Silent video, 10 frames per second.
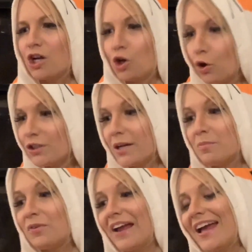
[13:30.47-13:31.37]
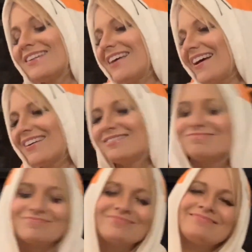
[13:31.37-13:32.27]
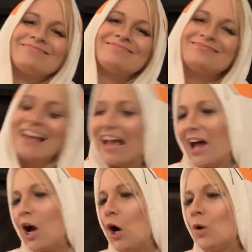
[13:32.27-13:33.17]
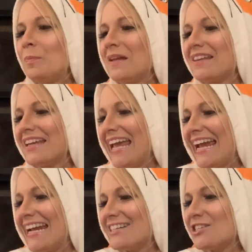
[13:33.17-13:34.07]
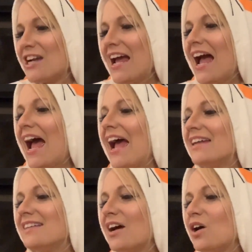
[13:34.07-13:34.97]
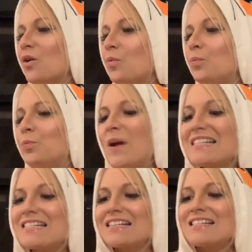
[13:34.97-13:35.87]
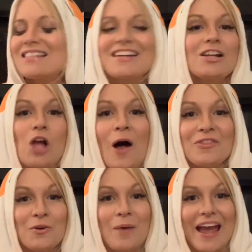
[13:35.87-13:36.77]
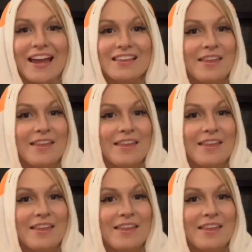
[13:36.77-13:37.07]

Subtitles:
Golden Miranda opened the cage and whisked the cloth away.